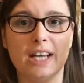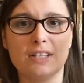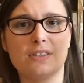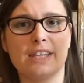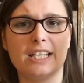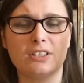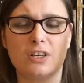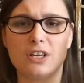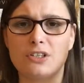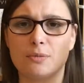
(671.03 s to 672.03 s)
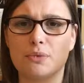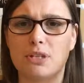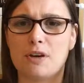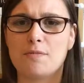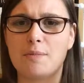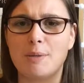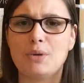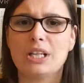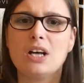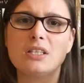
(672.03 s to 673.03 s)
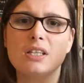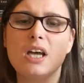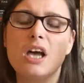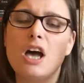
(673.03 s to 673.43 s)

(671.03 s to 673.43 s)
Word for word: and so that's caused some sort of memory loss.